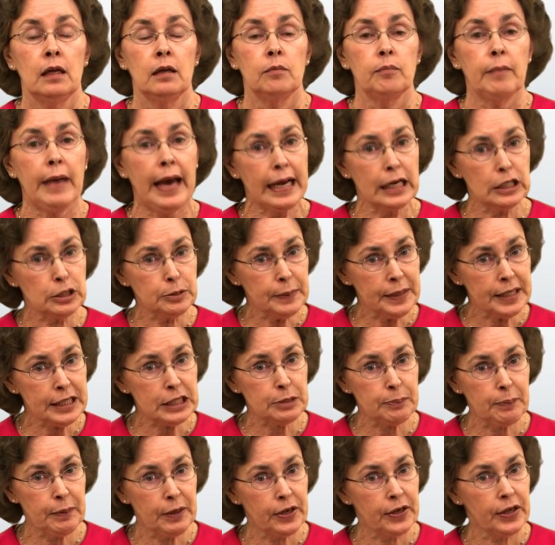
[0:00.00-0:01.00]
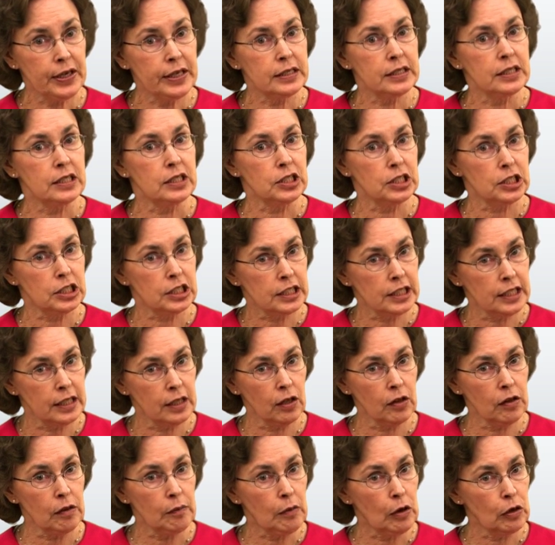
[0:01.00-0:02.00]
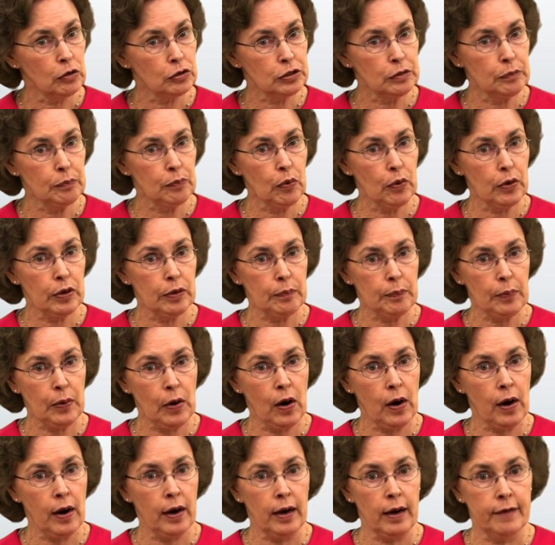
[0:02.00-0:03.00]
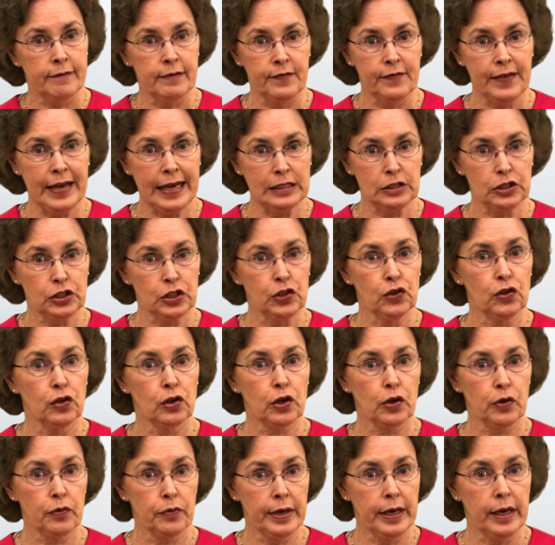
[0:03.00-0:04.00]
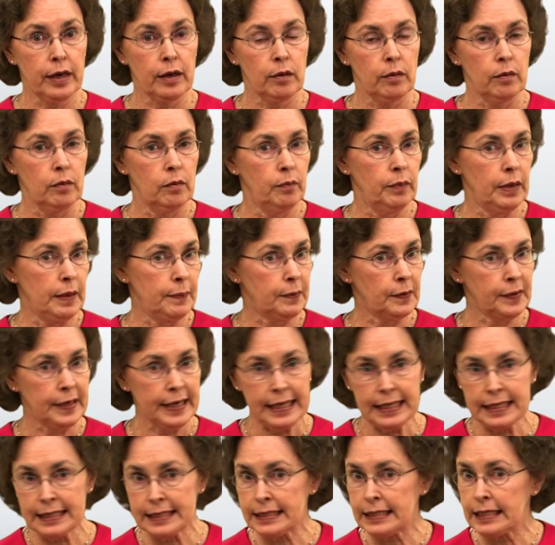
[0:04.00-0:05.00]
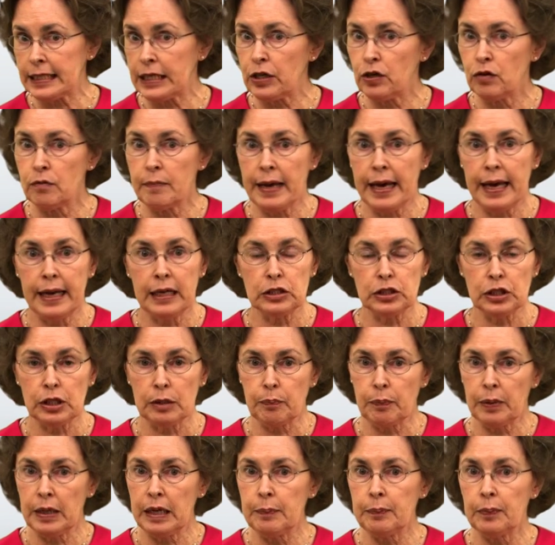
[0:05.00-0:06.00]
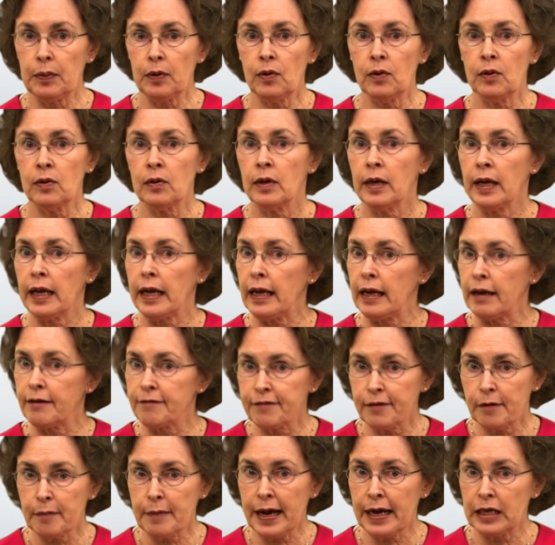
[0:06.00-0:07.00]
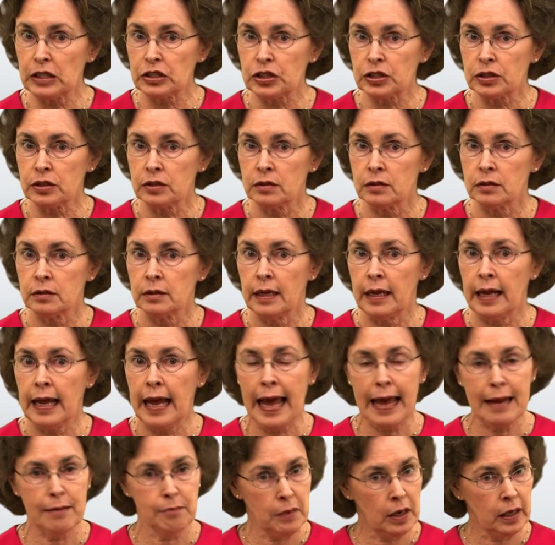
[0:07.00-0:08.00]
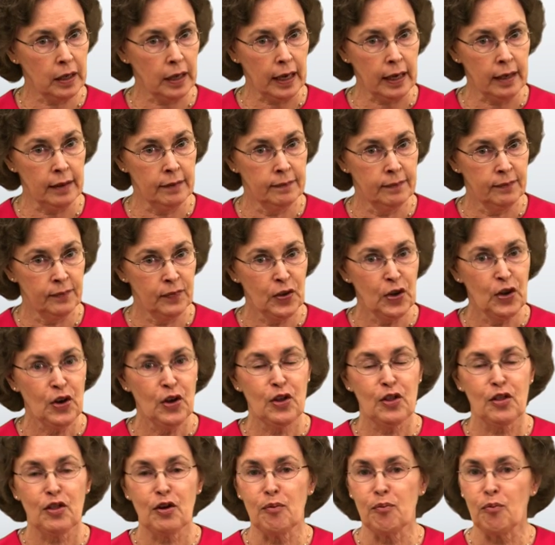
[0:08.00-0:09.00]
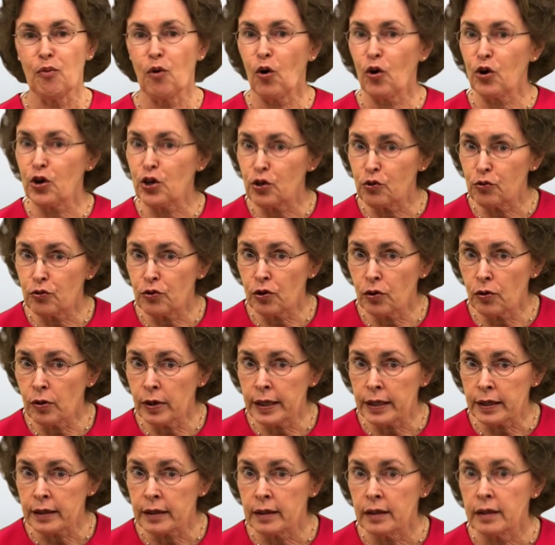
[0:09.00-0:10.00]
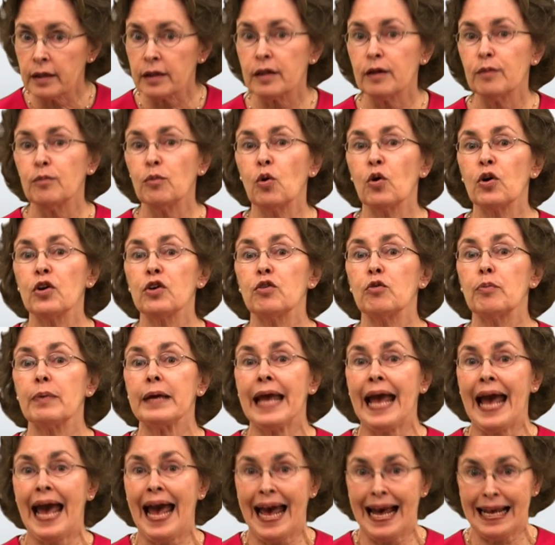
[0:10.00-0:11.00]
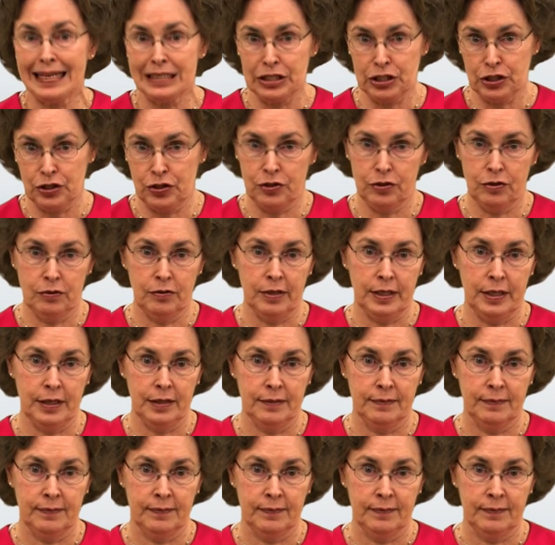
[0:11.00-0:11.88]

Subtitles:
Management experience is still the most important part of advancing your career. People need to see you managing people, information, and money. The more you do it, the more you'll be asked to do it.